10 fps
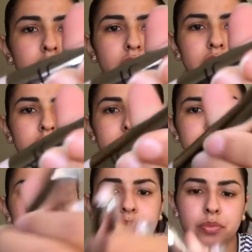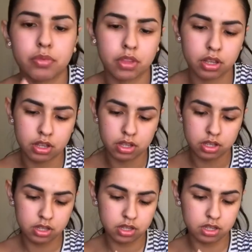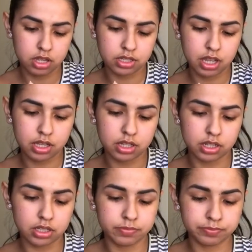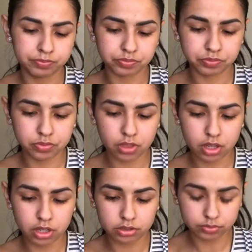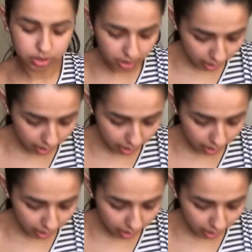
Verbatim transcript: not going to... It's like a... Like